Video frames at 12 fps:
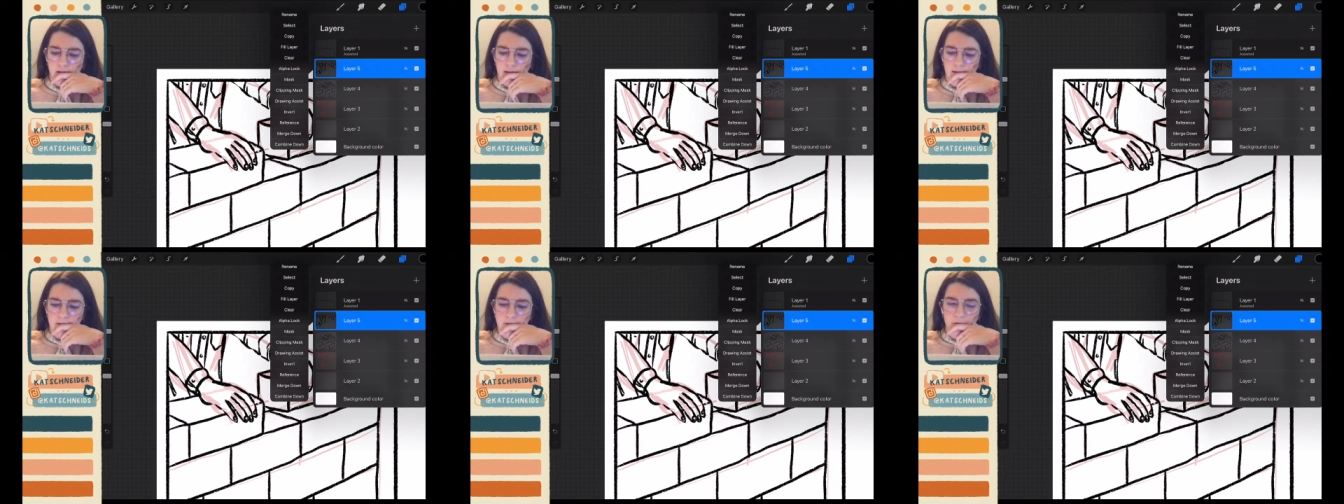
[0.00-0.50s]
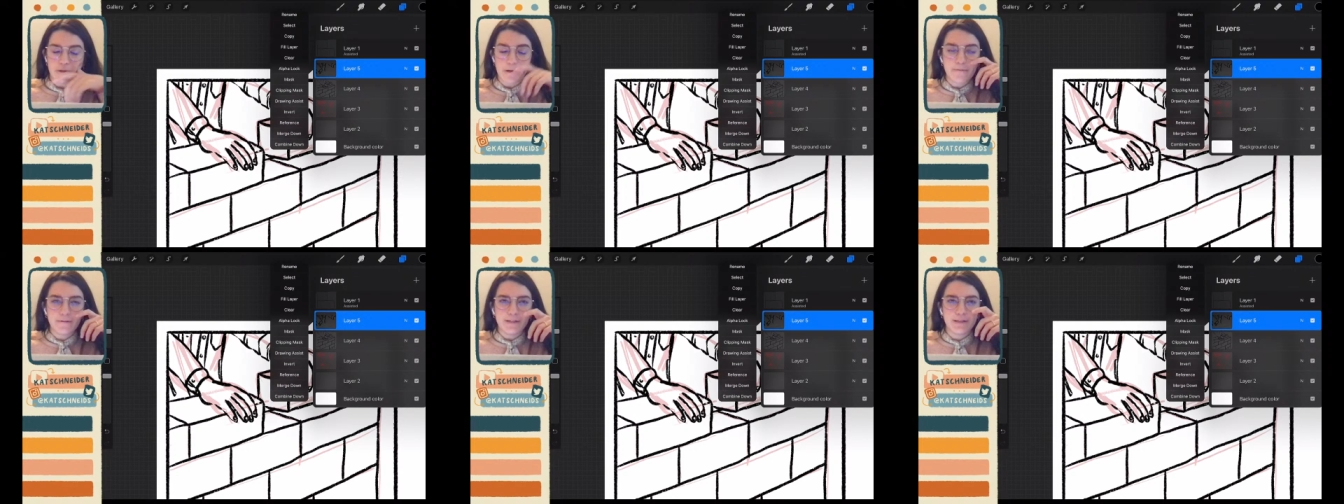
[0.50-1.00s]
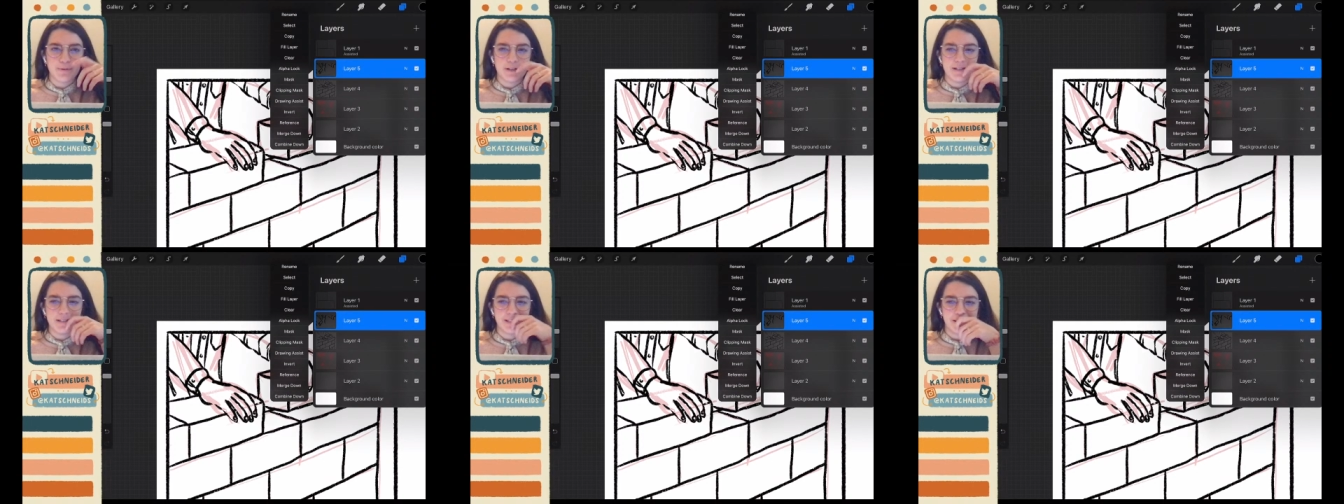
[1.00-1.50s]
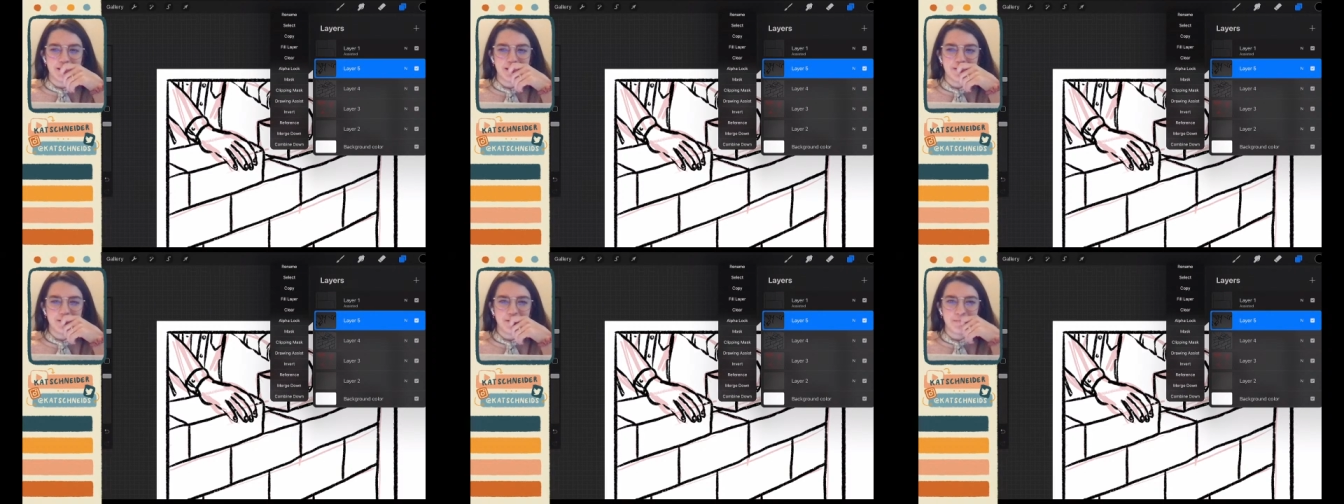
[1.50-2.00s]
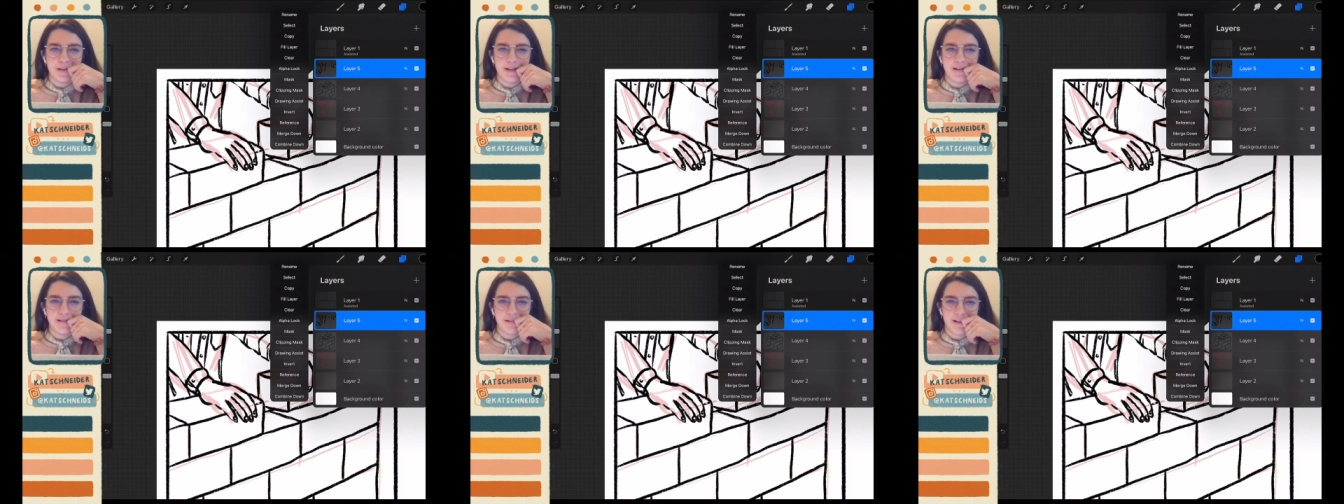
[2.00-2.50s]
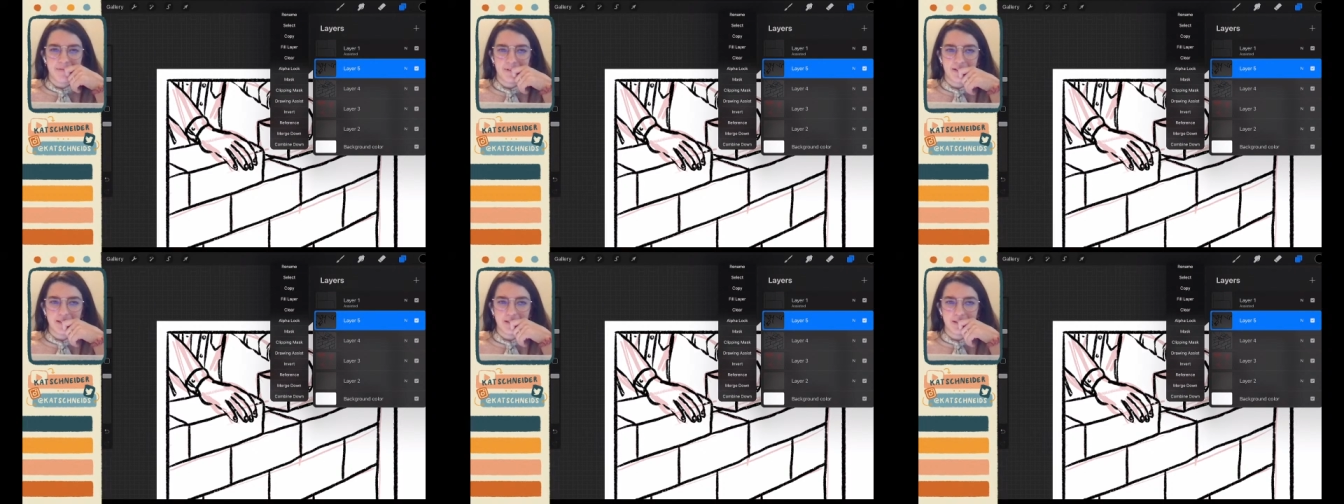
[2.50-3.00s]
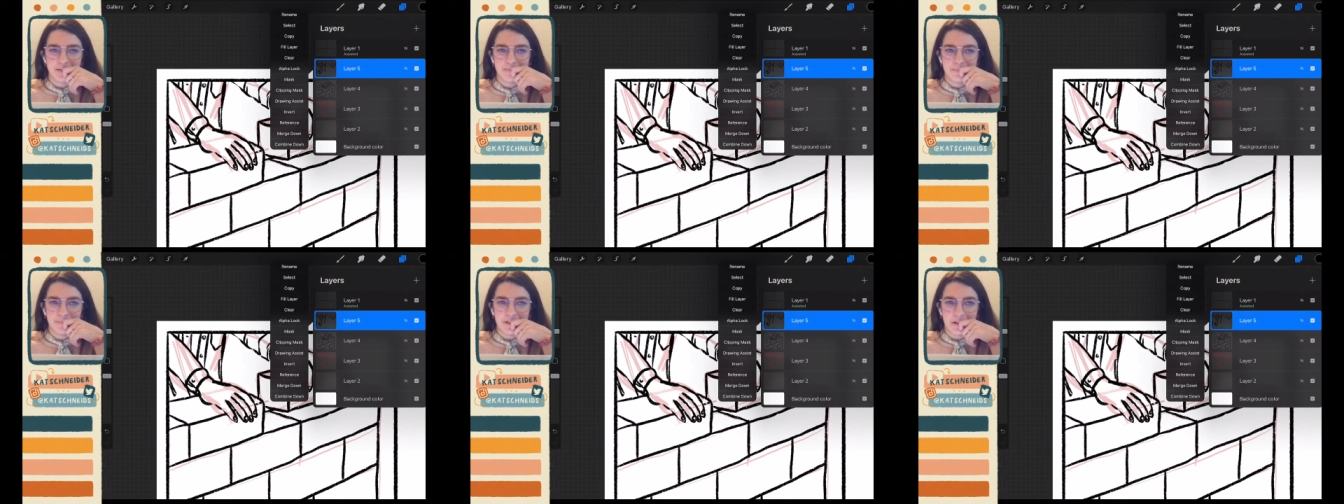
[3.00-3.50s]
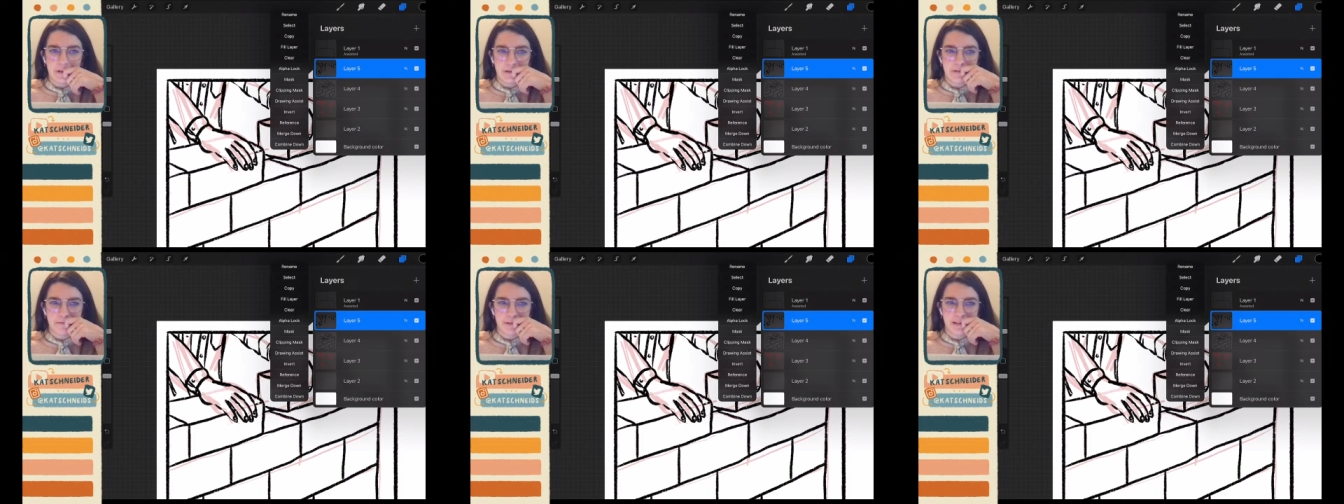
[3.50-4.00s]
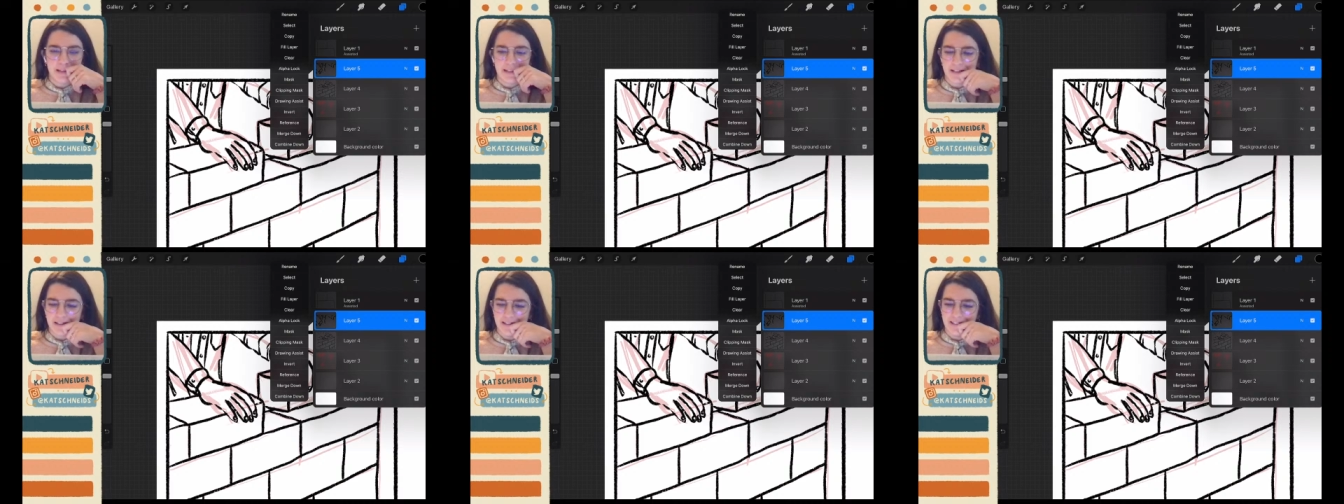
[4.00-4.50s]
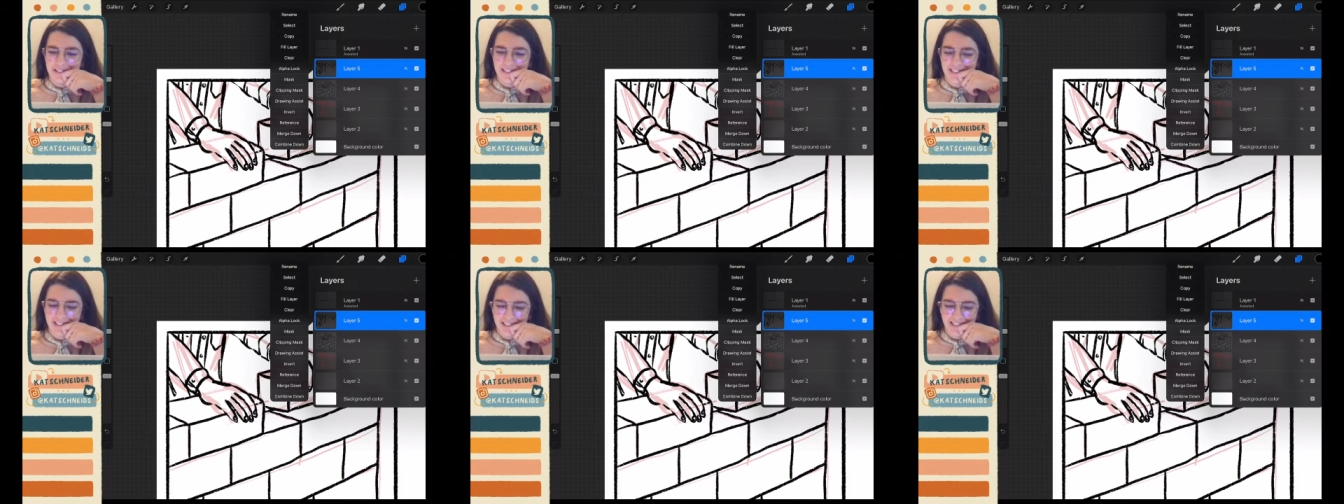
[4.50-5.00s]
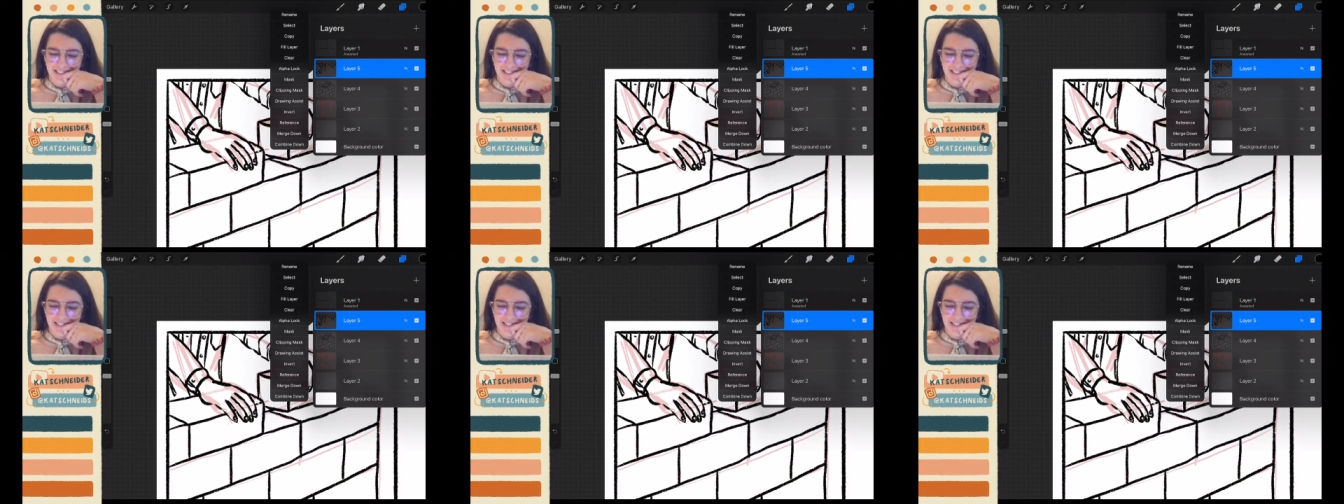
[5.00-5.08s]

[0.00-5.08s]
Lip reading: I get so nervous when it's just me having to talk with nothing else.